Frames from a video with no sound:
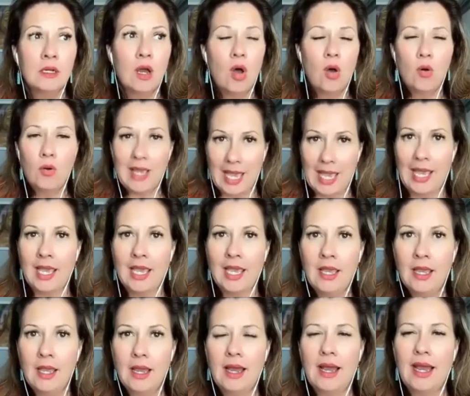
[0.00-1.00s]

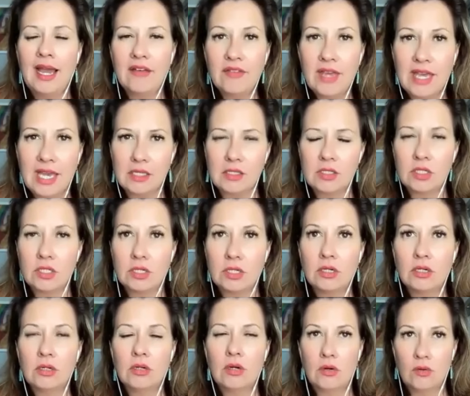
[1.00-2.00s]
okay, I have
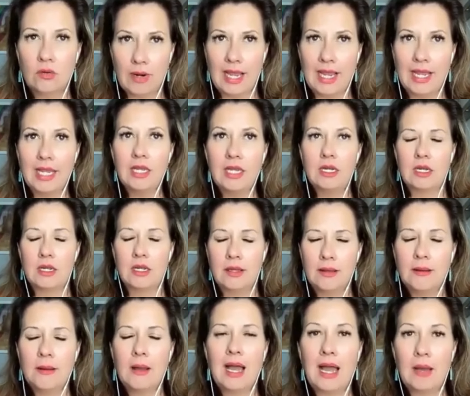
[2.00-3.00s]
cancer. All right.
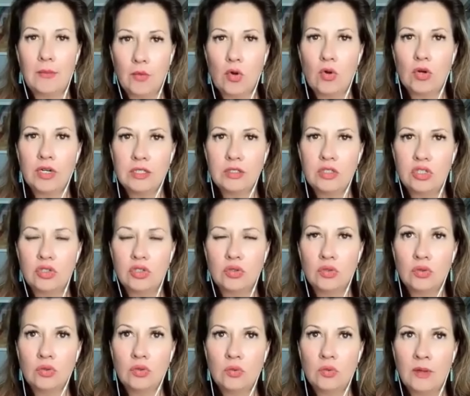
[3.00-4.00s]
I'm going
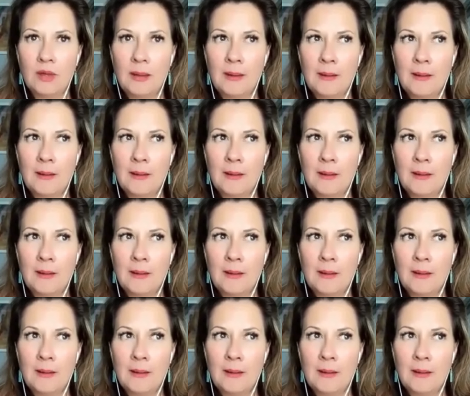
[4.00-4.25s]
to